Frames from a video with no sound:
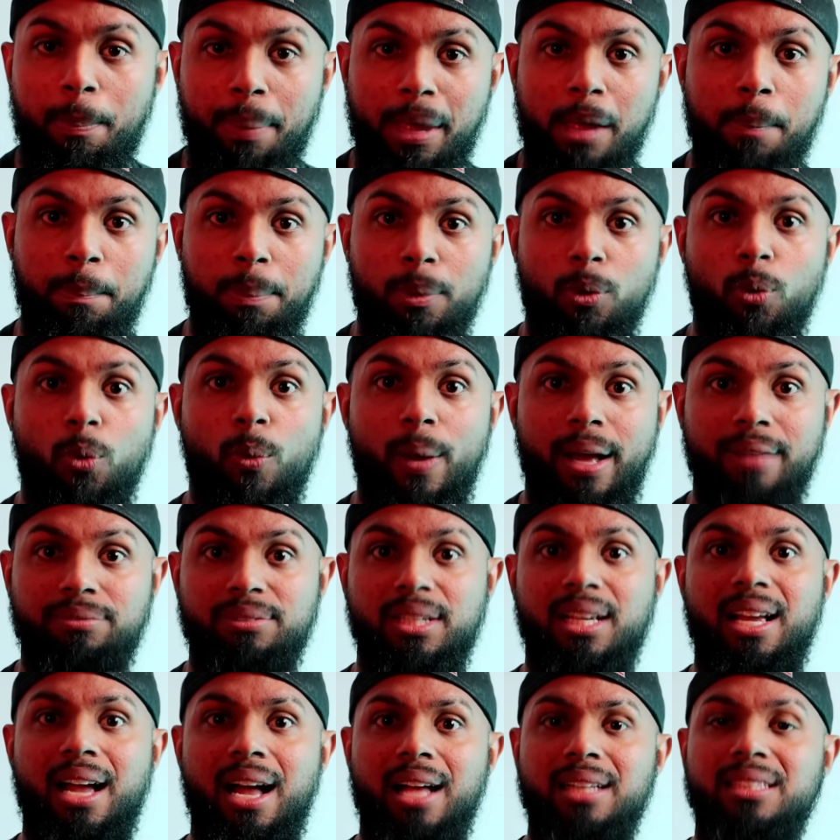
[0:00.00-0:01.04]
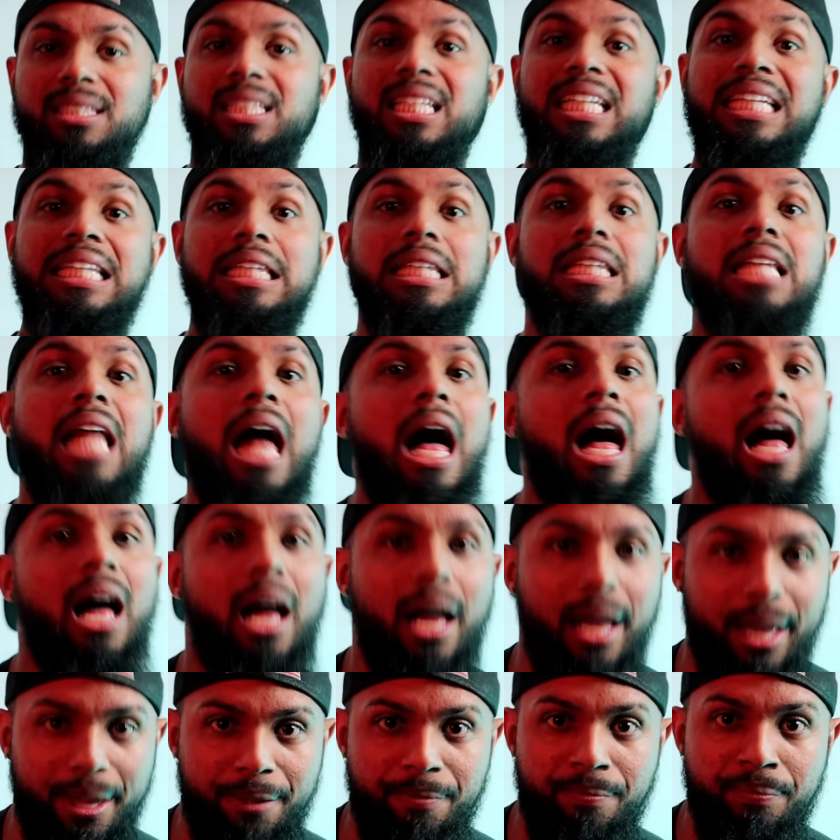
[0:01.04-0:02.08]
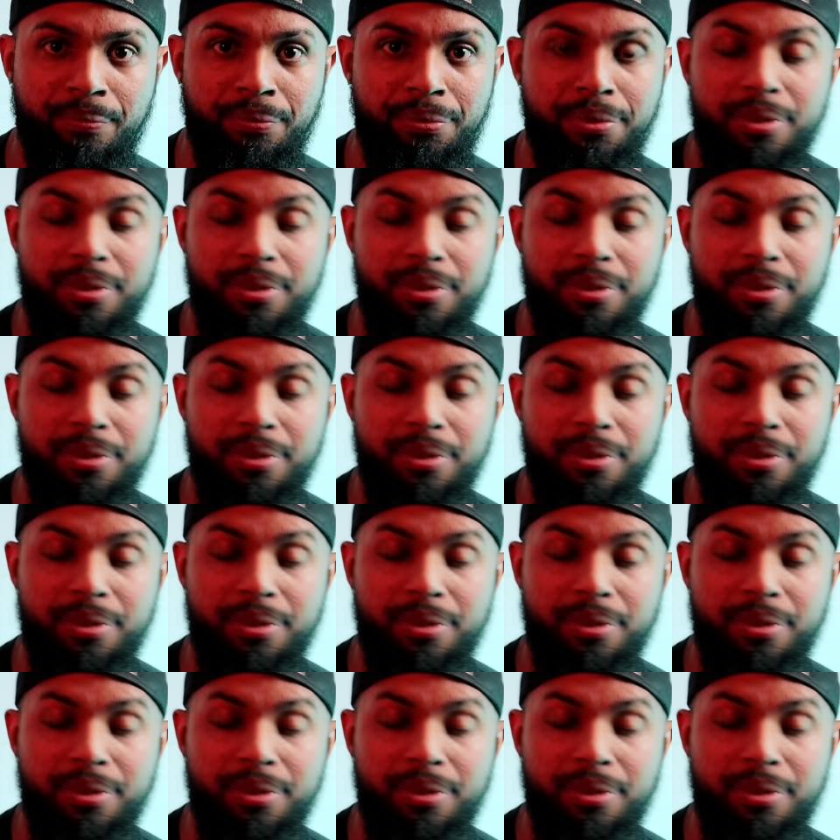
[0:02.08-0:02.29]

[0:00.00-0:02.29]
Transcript: of people who have to constantly lie